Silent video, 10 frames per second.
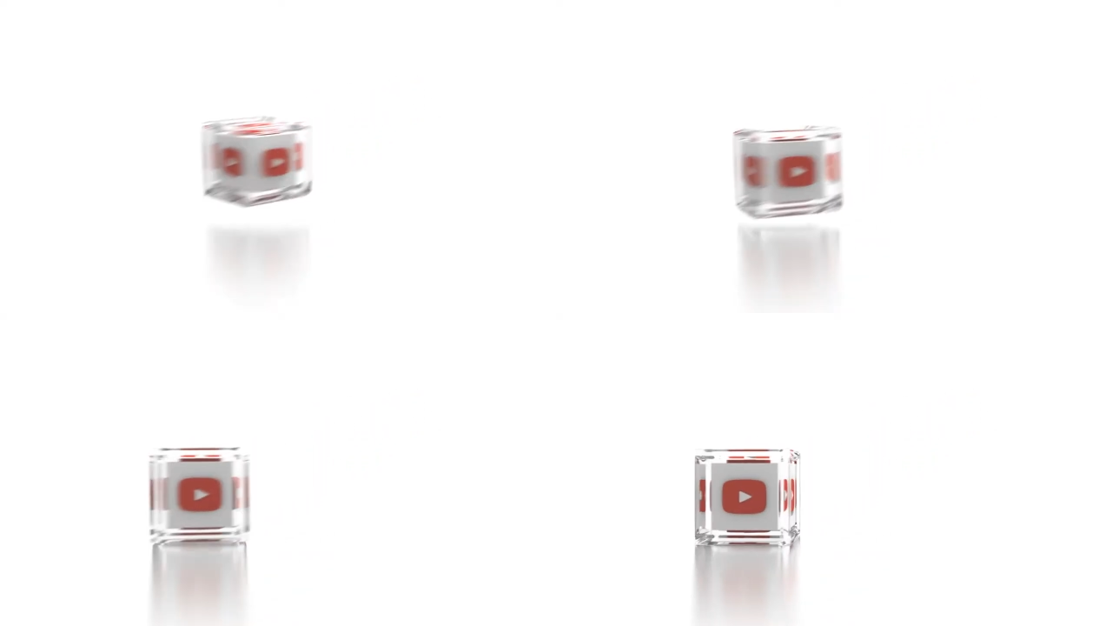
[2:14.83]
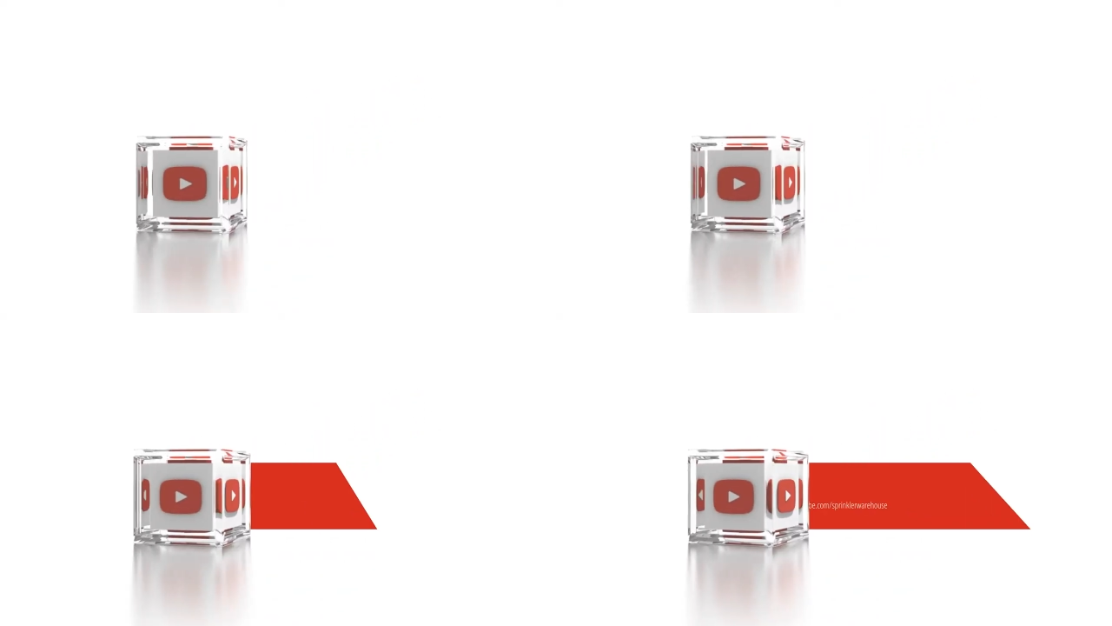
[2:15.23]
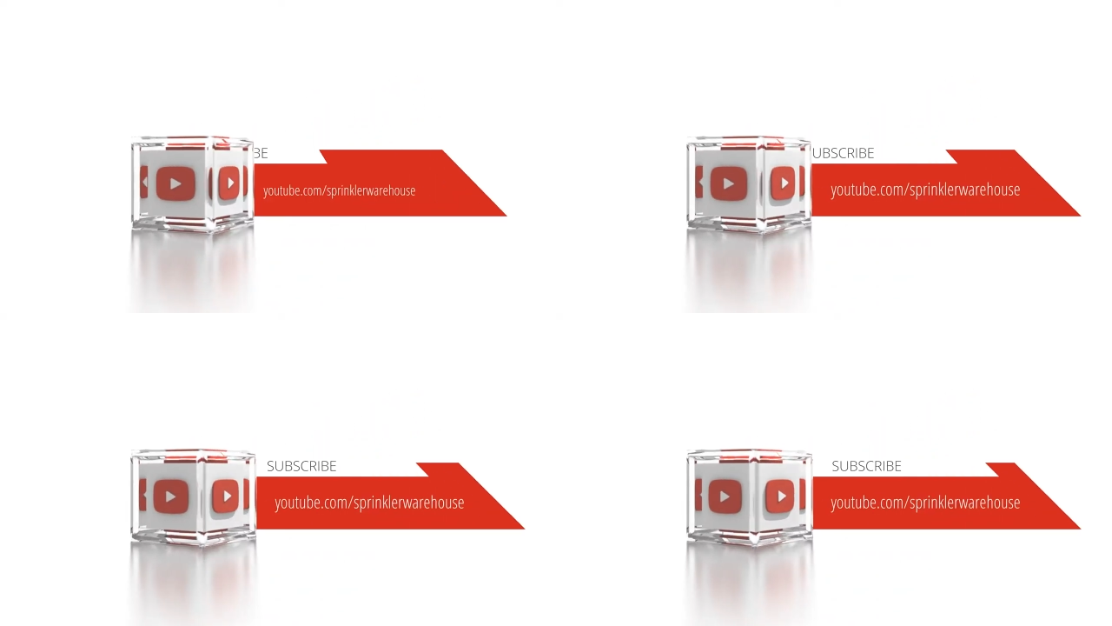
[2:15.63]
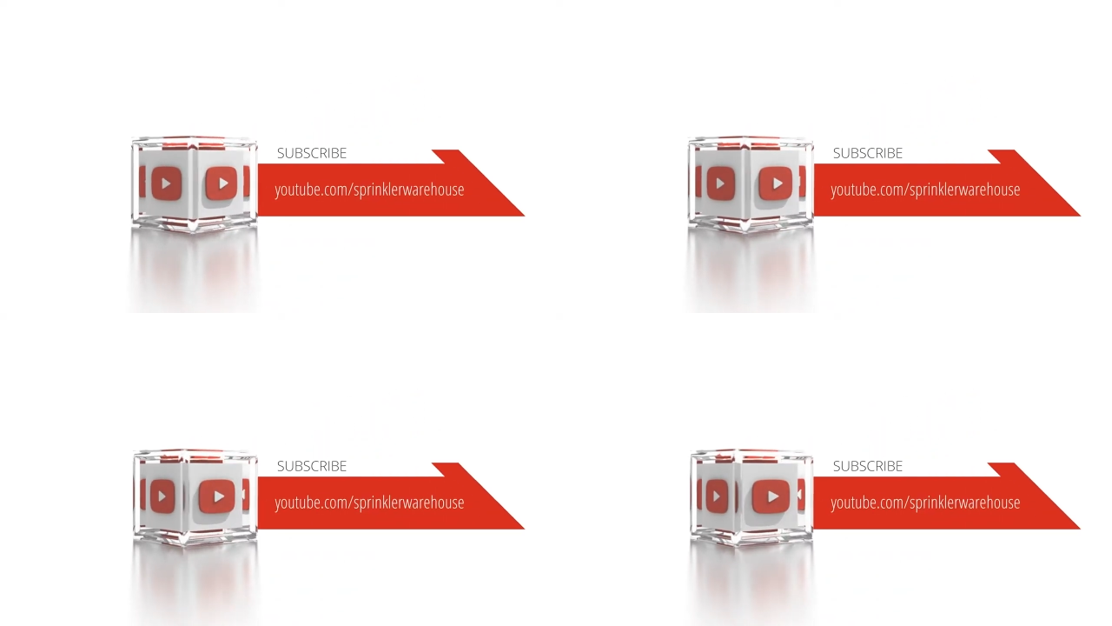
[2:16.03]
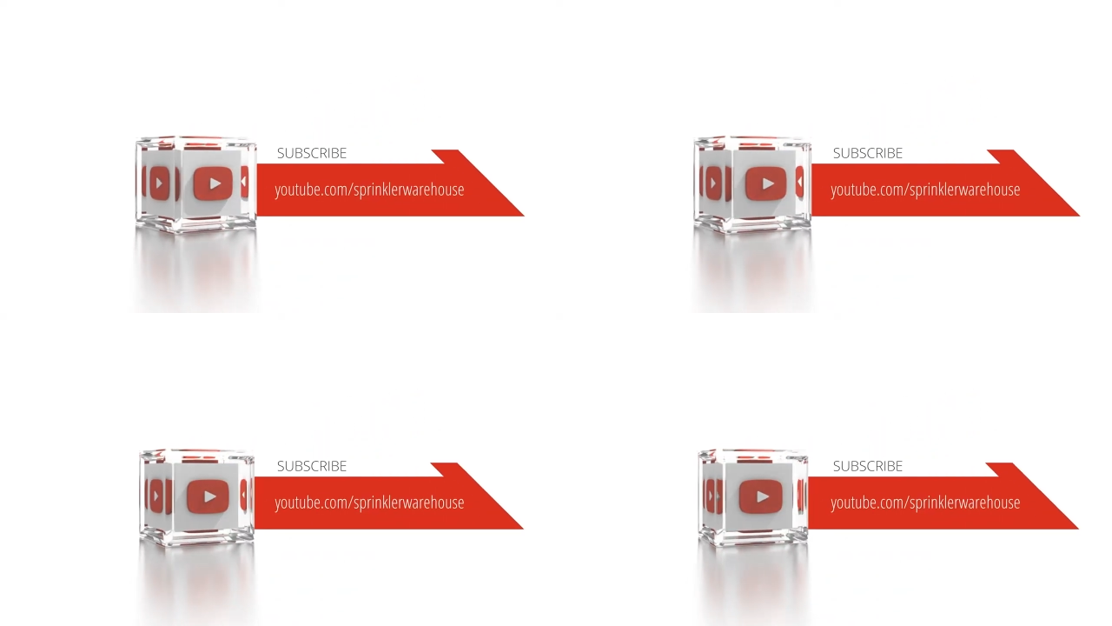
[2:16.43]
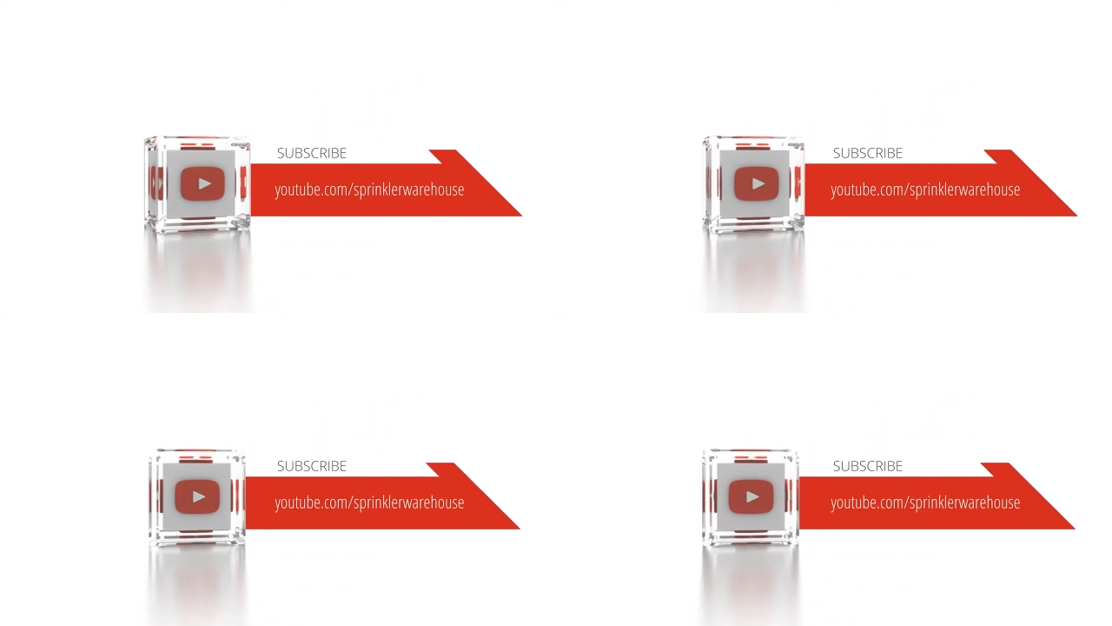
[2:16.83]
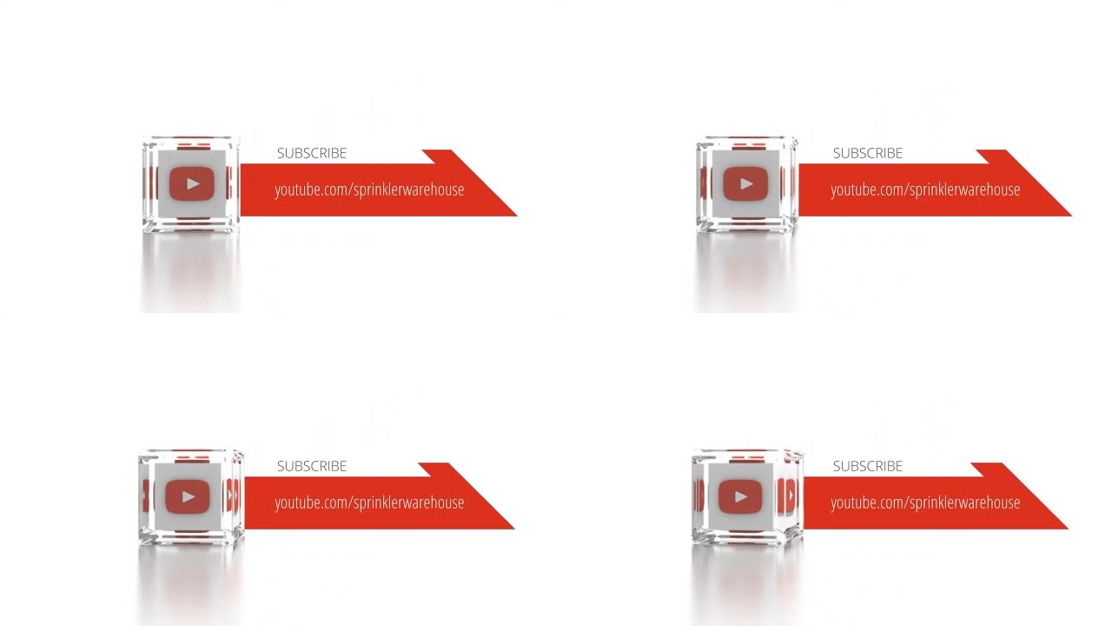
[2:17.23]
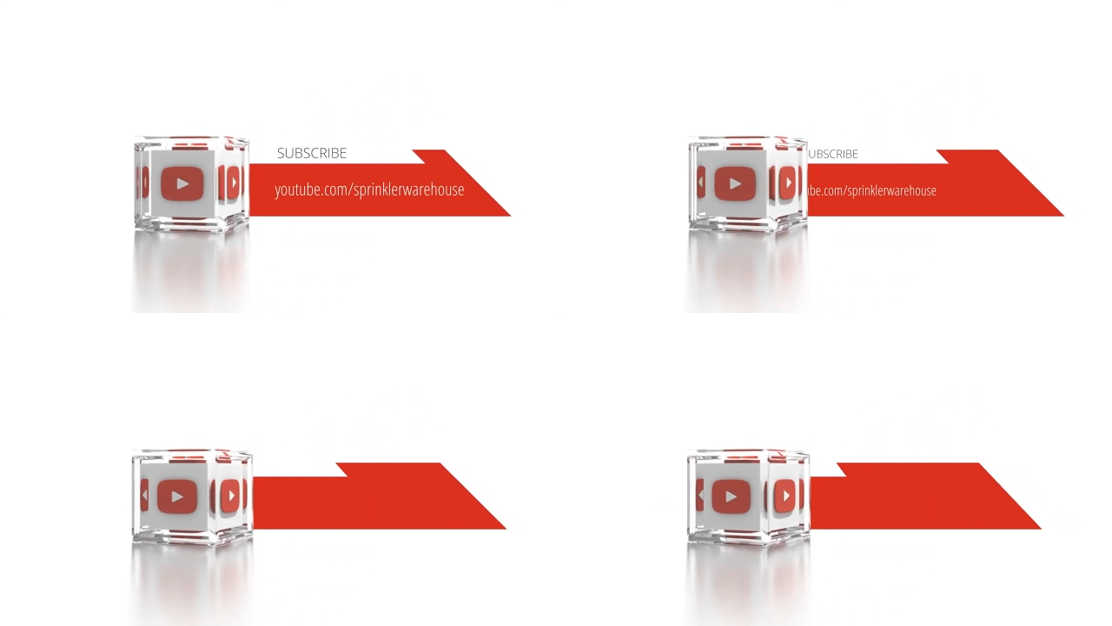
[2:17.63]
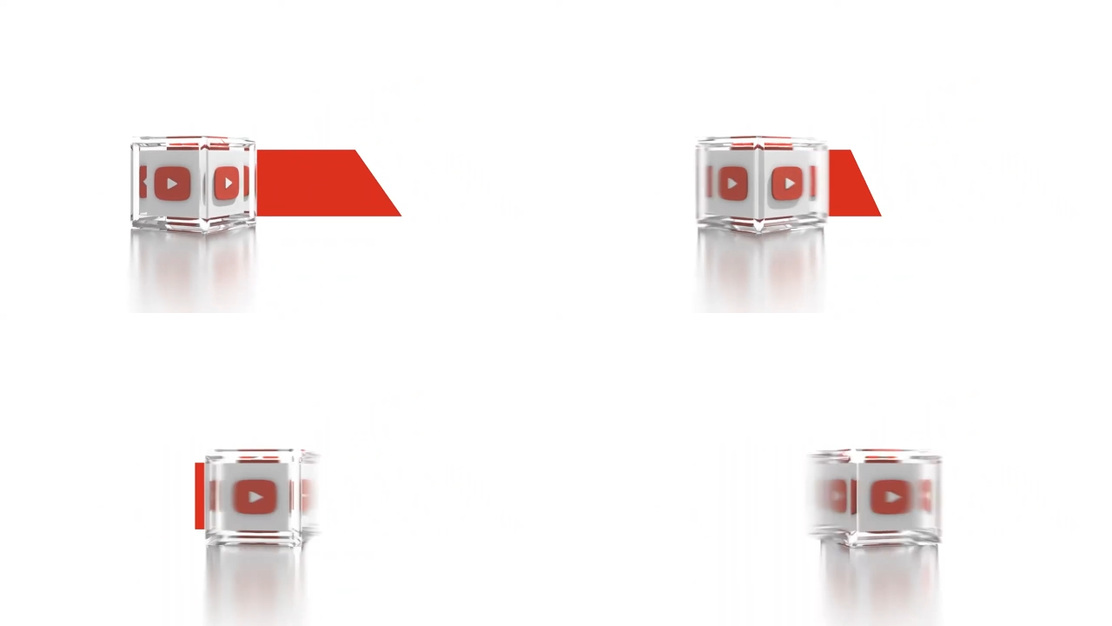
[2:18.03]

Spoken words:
No face is visible, so there are no lips to read.